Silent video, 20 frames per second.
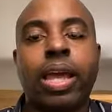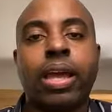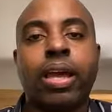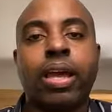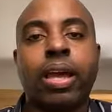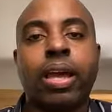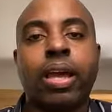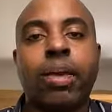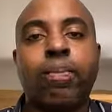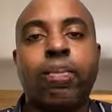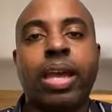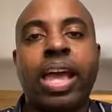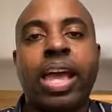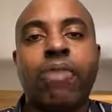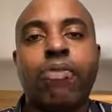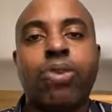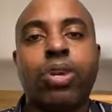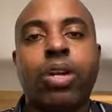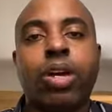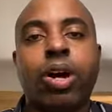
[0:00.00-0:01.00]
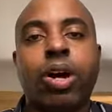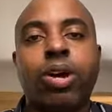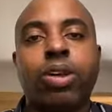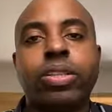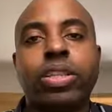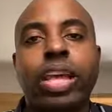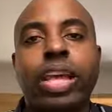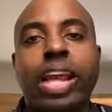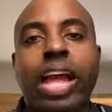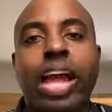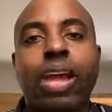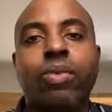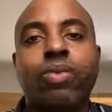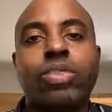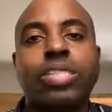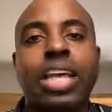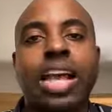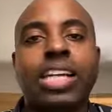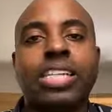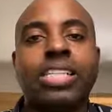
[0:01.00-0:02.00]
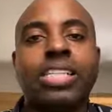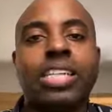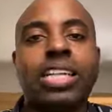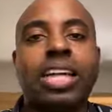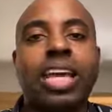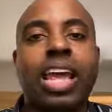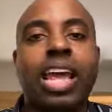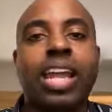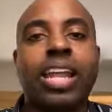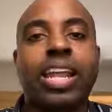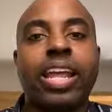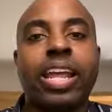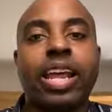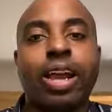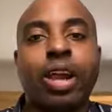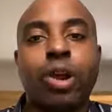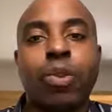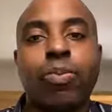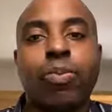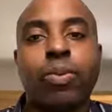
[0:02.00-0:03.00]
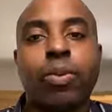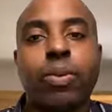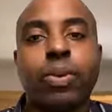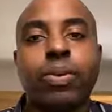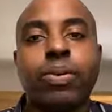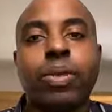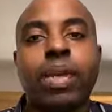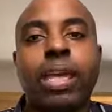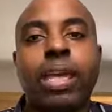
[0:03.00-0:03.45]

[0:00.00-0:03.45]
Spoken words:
may have recalled that I was actually in an airport,